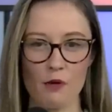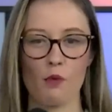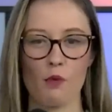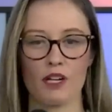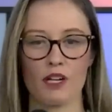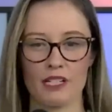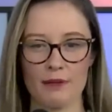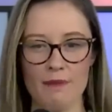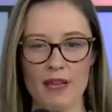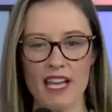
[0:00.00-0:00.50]
We're
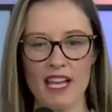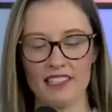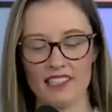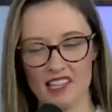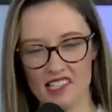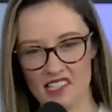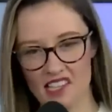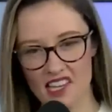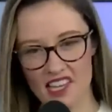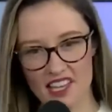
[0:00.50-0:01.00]
going to make it
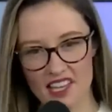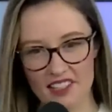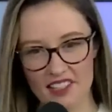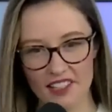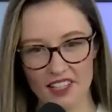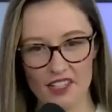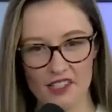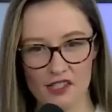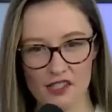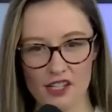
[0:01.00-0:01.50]
as
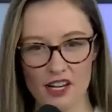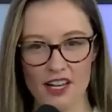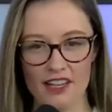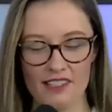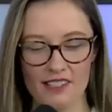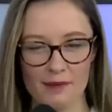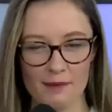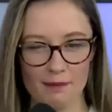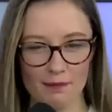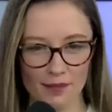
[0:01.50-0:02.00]
English
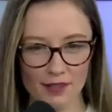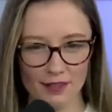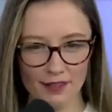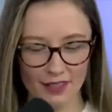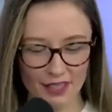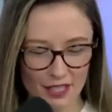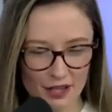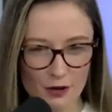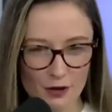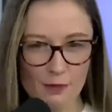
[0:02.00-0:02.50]
as
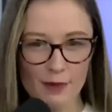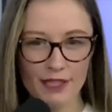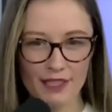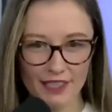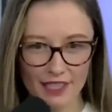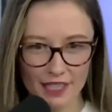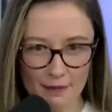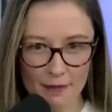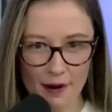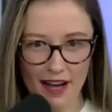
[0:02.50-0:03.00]

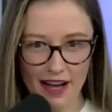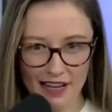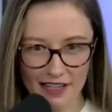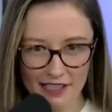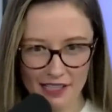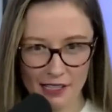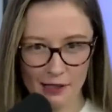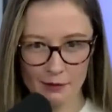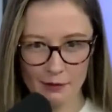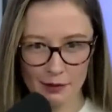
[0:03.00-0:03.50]
humanly
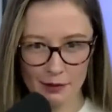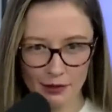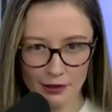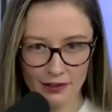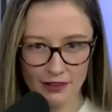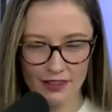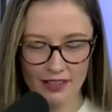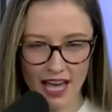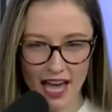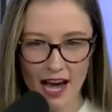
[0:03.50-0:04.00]

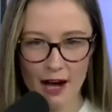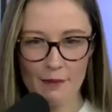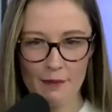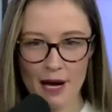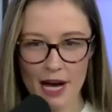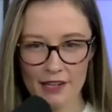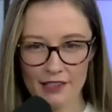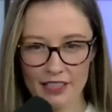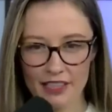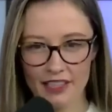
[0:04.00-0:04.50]
possible. How
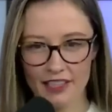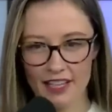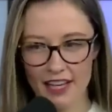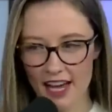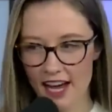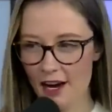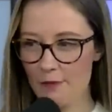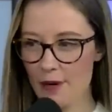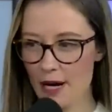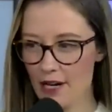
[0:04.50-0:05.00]
about
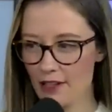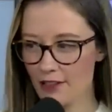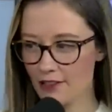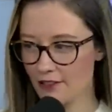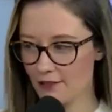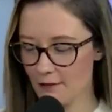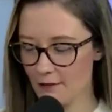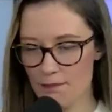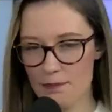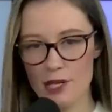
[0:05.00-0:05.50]
how
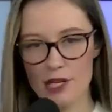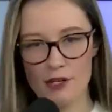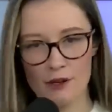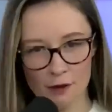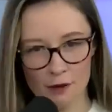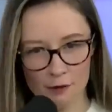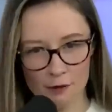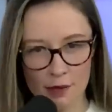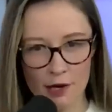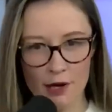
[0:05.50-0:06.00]
about
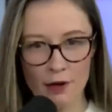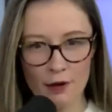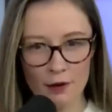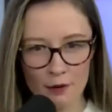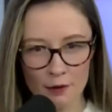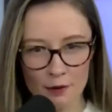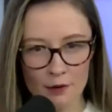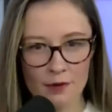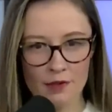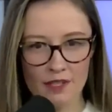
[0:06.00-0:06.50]
beer
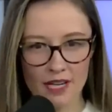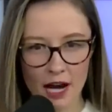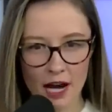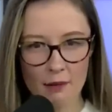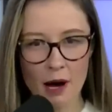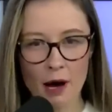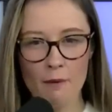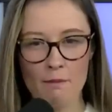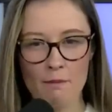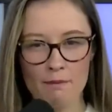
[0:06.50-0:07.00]
pose? How
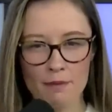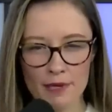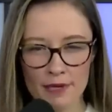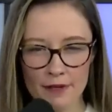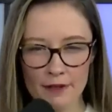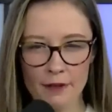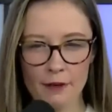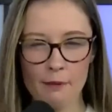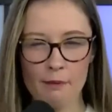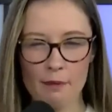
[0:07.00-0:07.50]
about
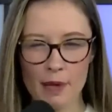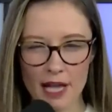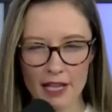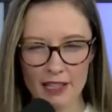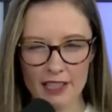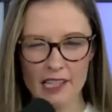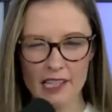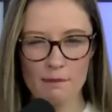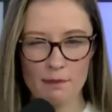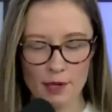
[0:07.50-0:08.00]
beer
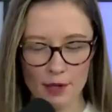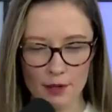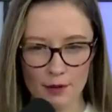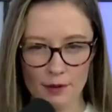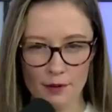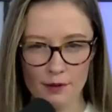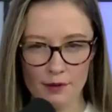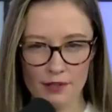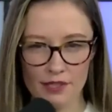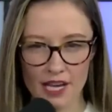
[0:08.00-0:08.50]
belly
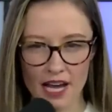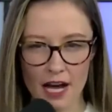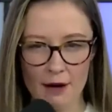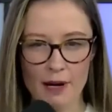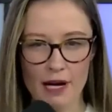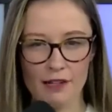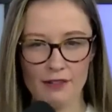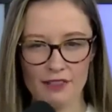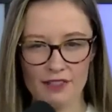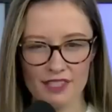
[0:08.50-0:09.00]
pose? How
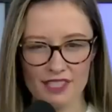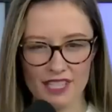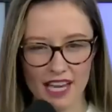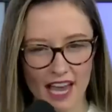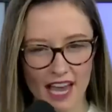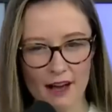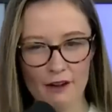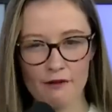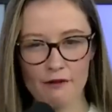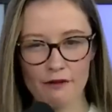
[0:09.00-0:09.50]
about
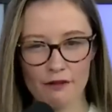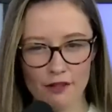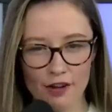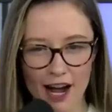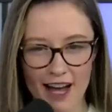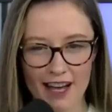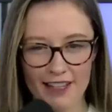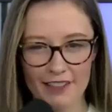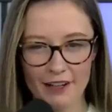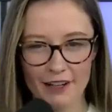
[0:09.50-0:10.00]
down
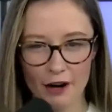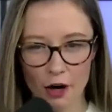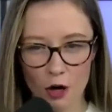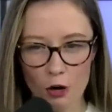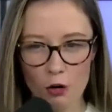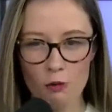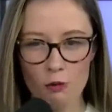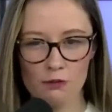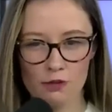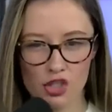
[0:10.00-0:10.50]
fried
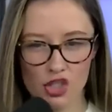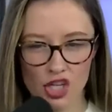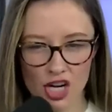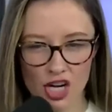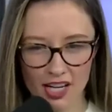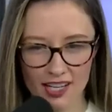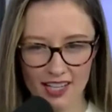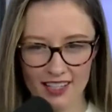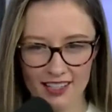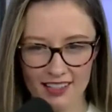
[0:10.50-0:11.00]
home
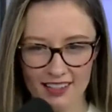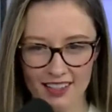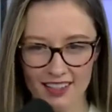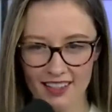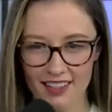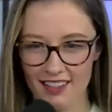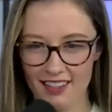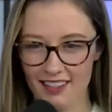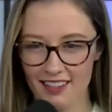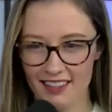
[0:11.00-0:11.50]
chicken
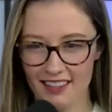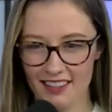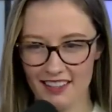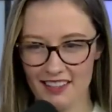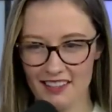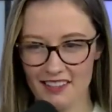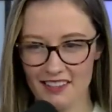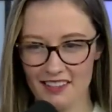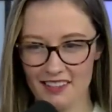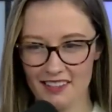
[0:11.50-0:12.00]

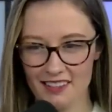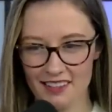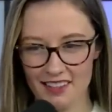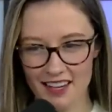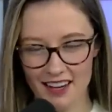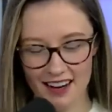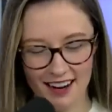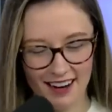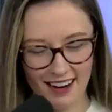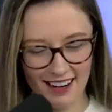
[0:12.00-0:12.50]

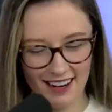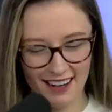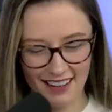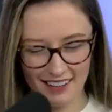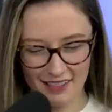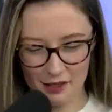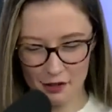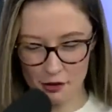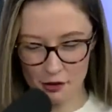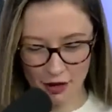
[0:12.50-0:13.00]
uh,
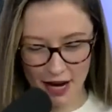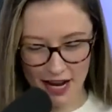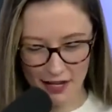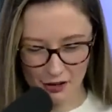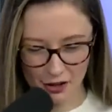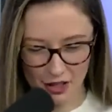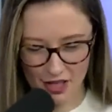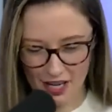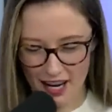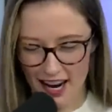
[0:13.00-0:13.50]
stretch?